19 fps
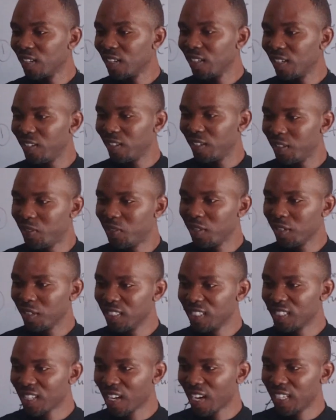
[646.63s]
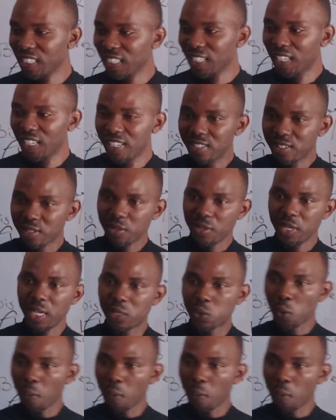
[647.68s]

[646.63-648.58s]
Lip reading: Do you understand? So you need to